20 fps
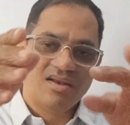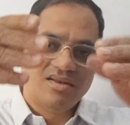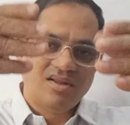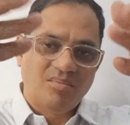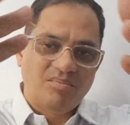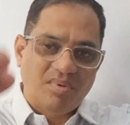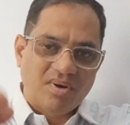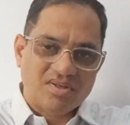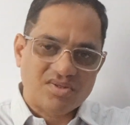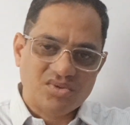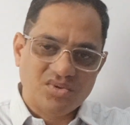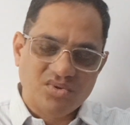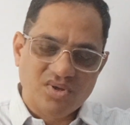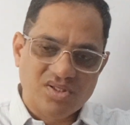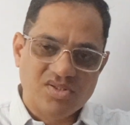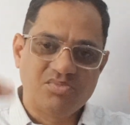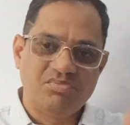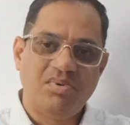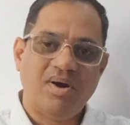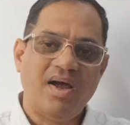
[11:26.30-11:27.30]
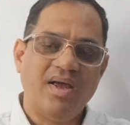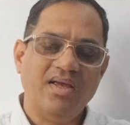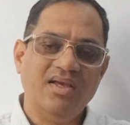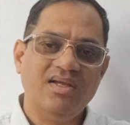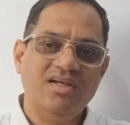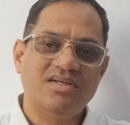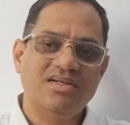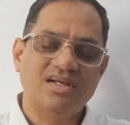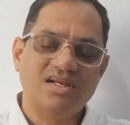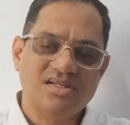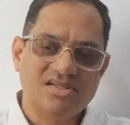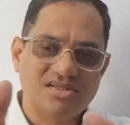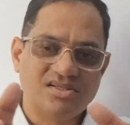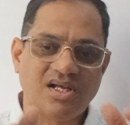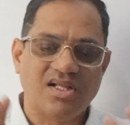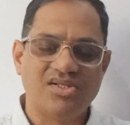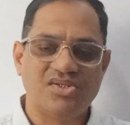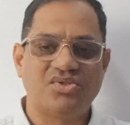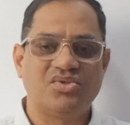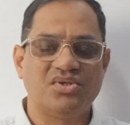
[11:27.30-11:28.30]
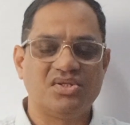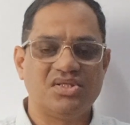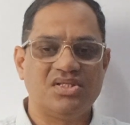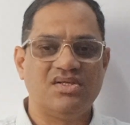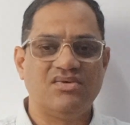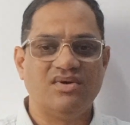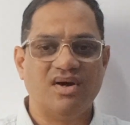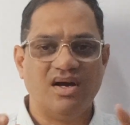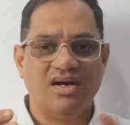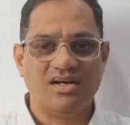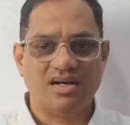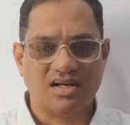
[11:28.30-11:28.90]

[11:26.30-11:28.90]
The person who is buying it is also Shiva,